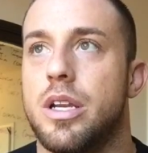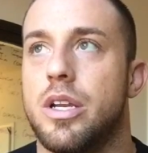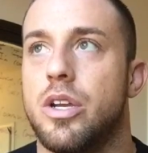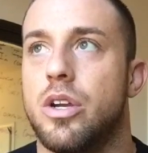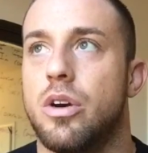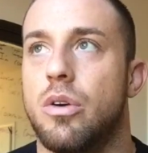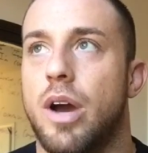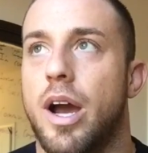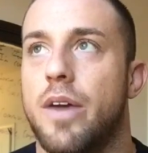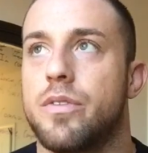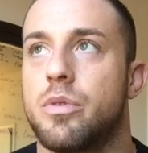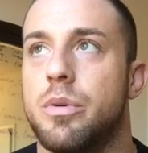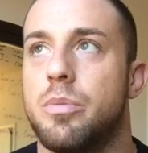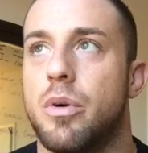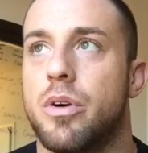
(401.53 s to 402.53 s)
you know,
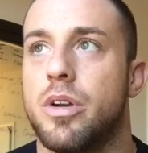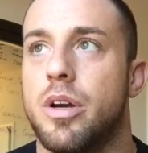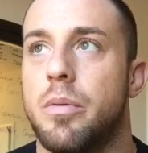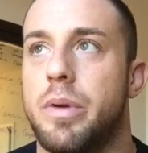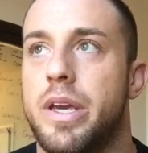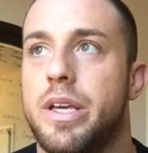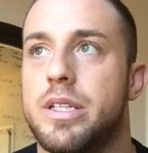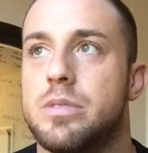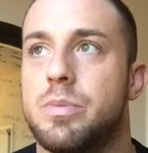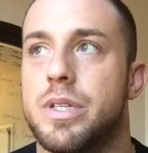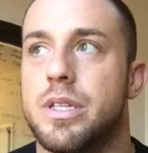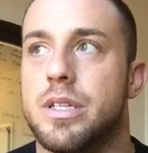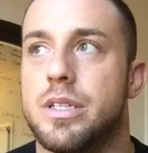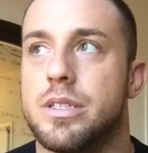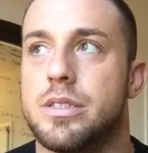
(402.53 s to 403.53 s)
after we've broken up, he's
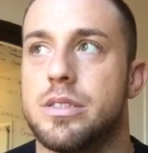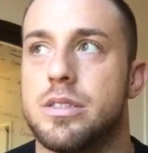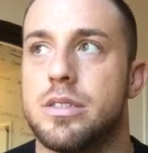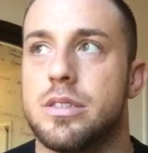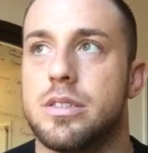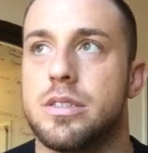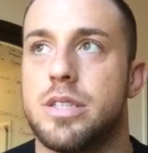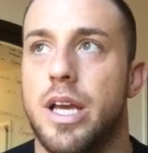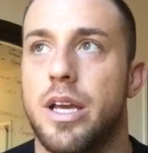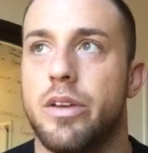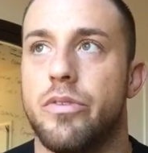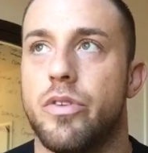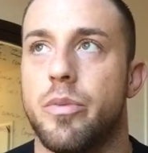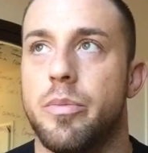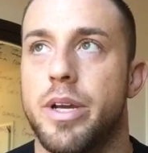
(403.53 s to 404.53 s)
been this
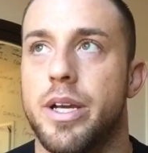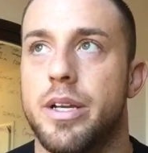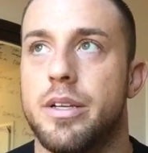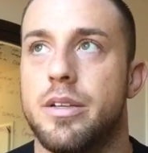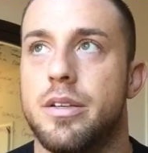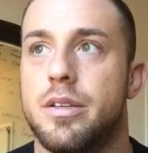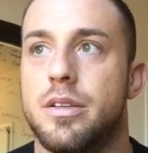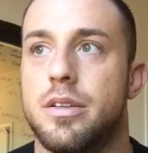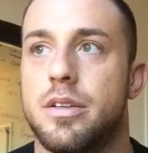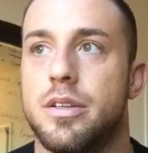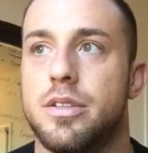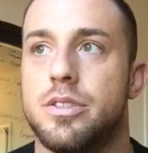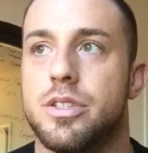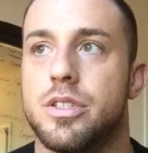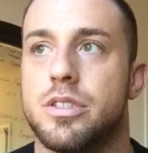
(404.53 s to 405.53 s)
stand for me
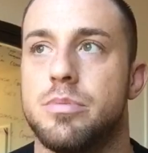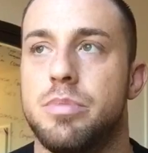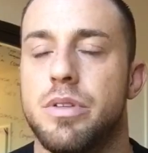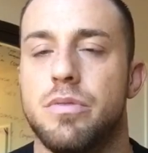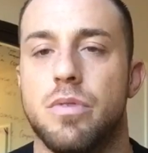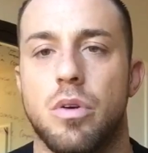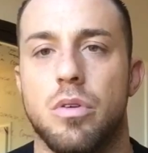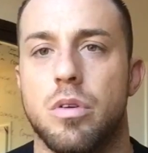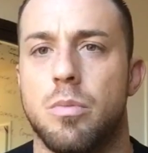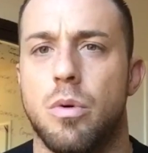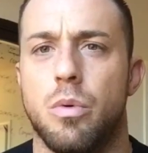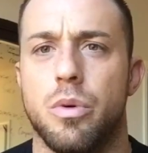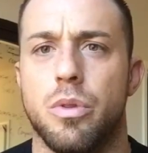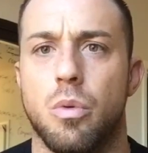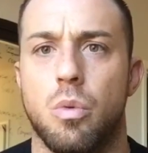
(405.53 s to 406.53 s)
to just be
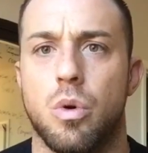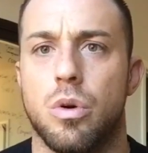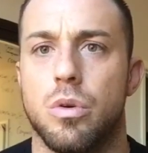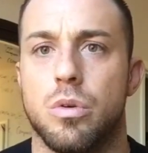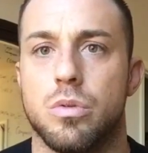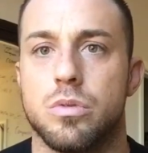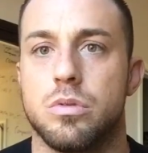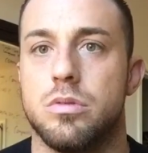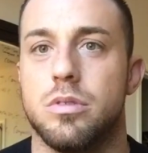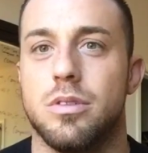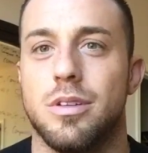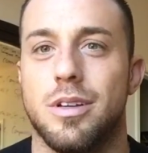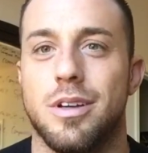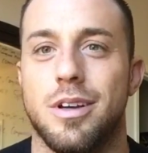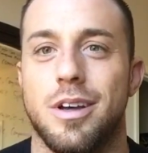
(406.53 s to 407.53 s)
vulnerable with the world
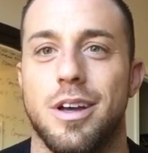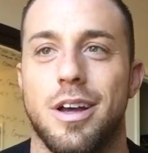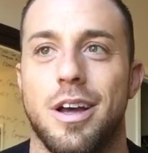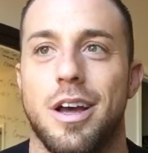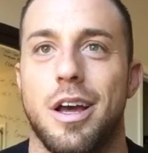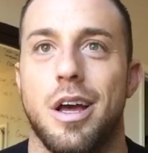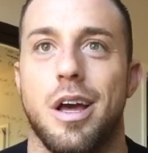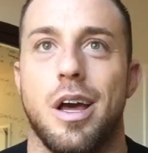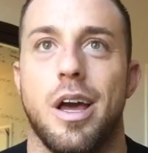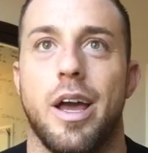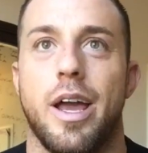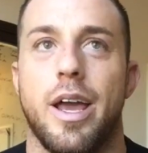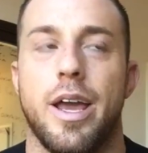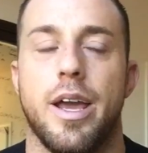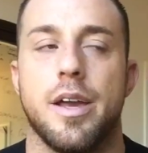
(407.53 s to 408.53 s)

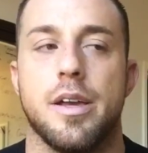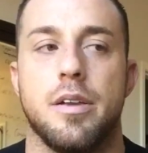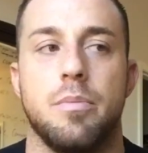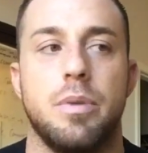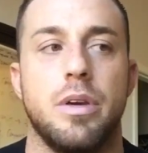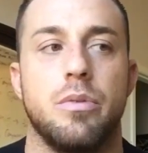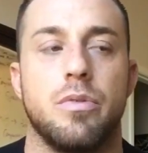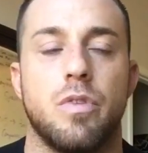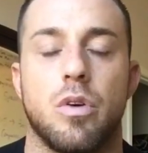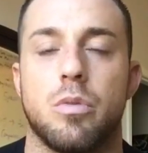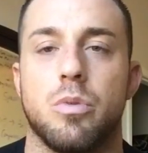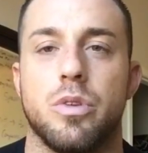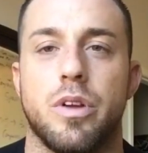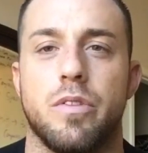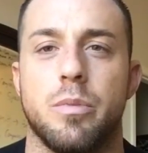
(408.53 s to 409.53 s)
and be
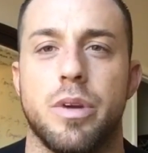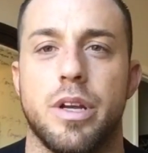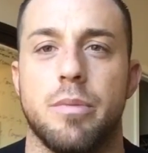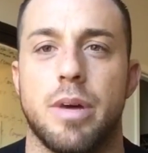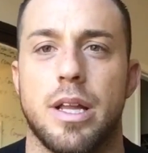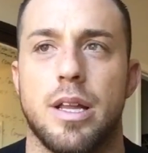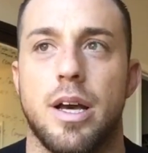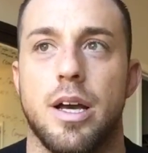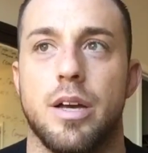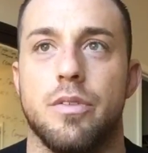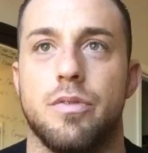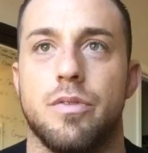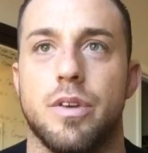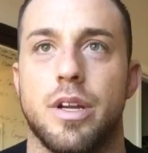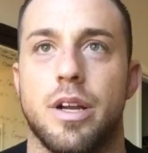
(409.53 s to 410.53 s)
vulnerable with everybody in my
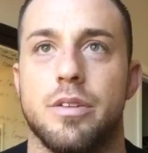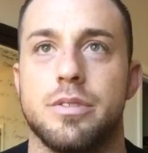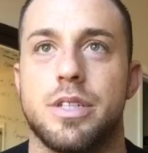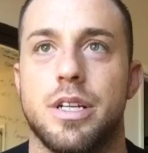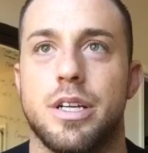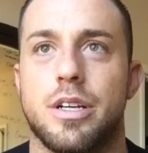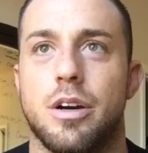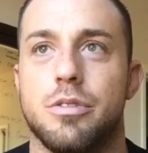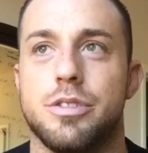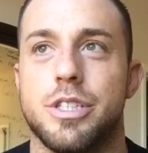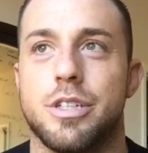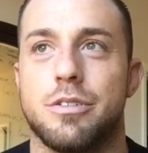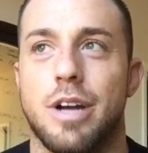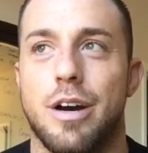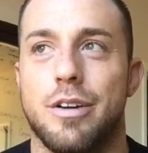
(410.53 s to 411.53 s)
life. And I was getting
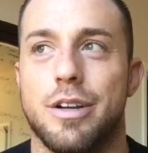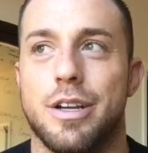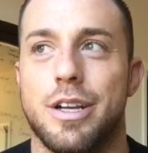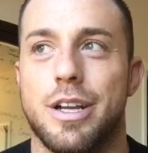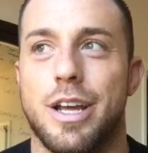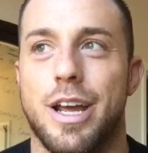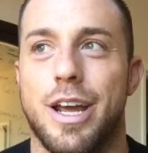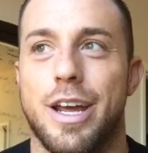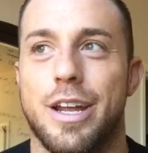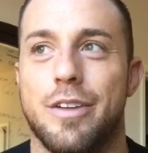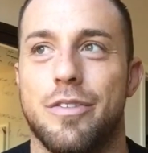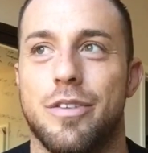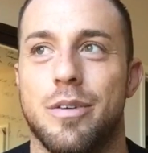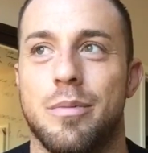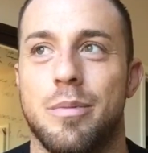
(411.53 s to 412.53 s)
coaching around it,
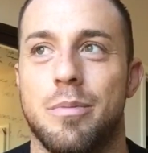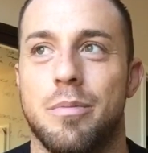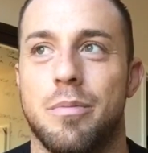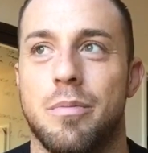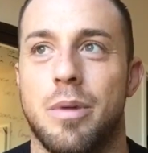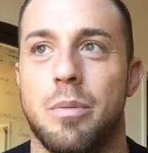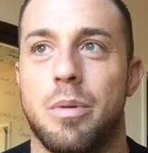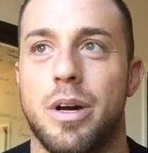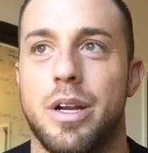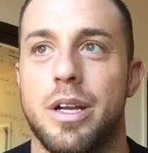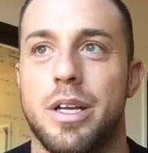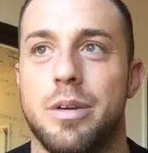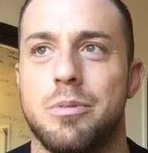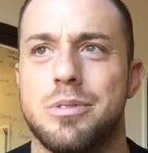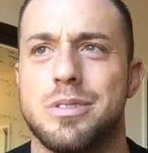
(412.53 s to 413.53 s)
and from my buddy,
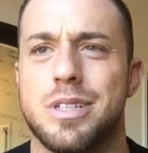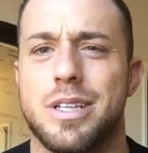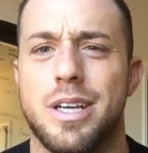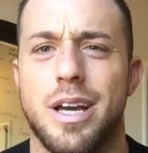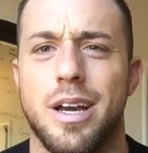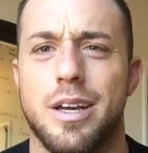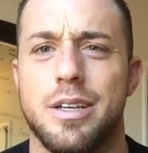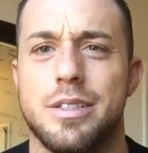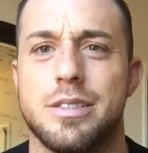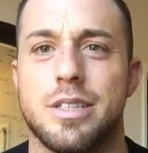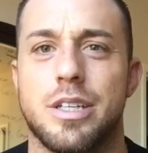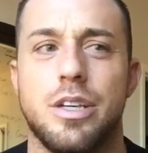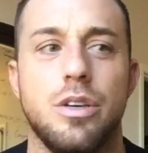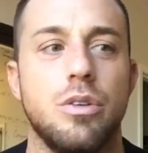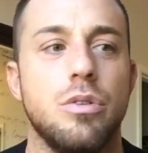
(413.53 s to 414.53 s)
and he was like, yeah, he's
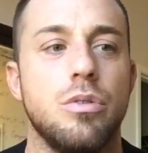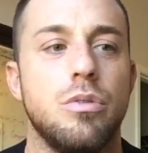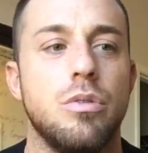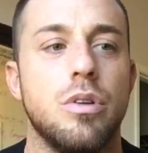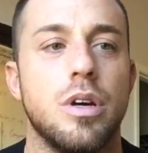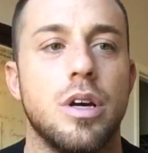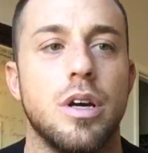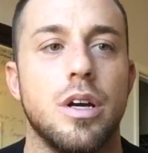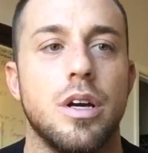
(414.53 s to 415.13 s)
like, you